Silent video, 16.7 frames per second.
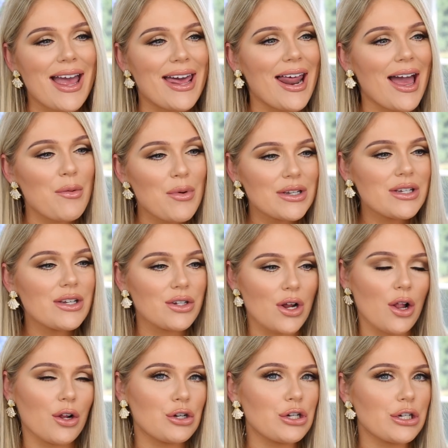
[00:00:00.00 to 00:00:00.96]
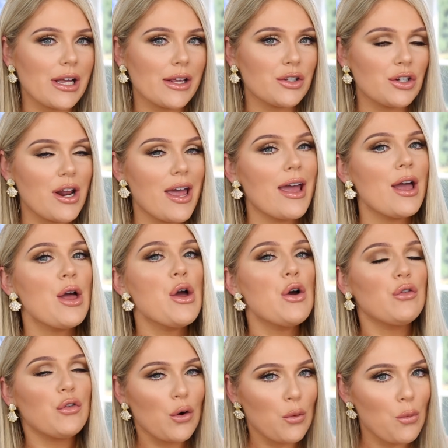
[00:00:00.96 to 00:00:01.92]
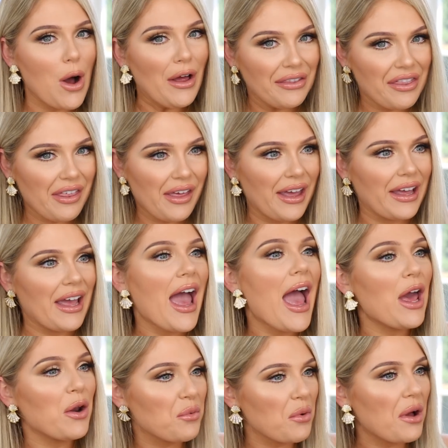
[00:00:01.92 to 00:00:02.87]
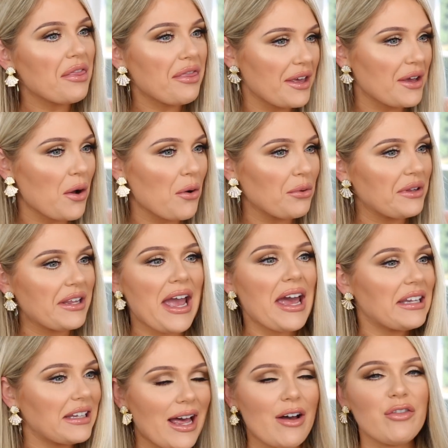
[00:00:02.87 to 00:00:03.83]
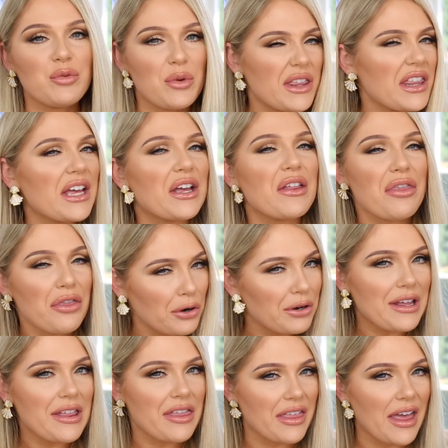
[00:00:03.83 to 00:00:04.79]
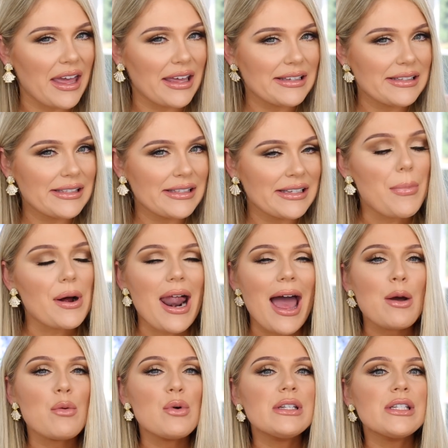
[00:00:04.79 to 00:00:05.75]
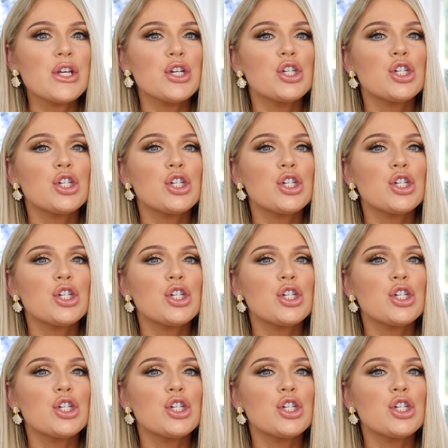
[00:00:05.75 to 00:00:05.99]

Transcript: and I went to Dollar Tree yesterday for one thing and one thing only and left with like thirty things, but I was